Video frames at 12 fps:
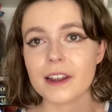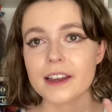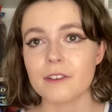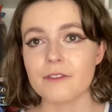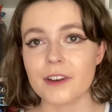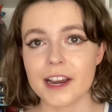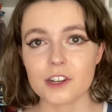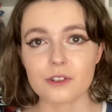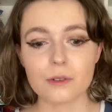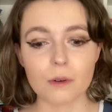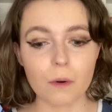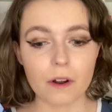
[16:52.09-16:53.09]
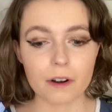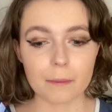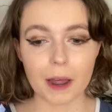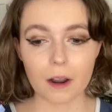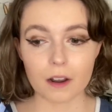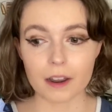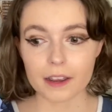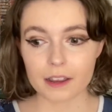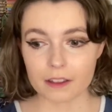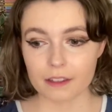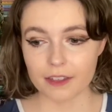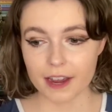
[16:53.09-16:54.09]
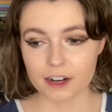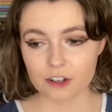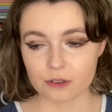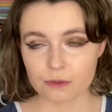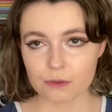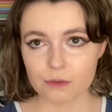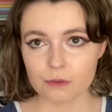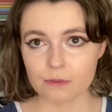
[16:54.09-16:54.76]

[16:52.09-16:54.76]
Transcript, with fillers: like a factual one about like the actual